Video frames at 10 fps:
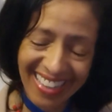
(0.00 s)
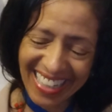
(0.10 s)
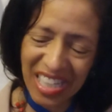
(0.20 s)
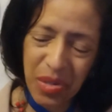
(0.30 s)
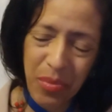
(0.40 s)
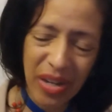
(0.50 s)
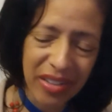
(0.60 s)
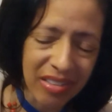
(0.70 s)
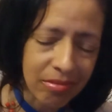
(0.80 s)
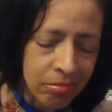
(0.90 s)
Take a deep breath
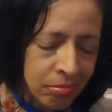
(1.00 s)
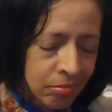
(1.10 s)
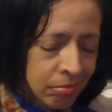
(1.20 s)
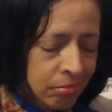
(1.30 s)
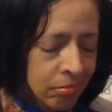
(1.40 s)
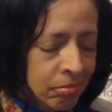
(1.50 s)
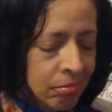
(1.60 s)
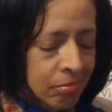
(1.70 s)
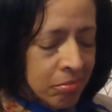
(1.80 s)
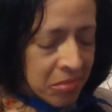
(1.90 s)
in
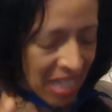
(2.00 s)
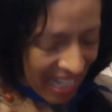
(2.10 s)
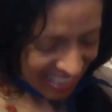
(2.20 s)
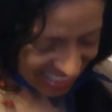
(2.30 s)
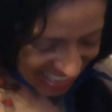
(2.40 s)
and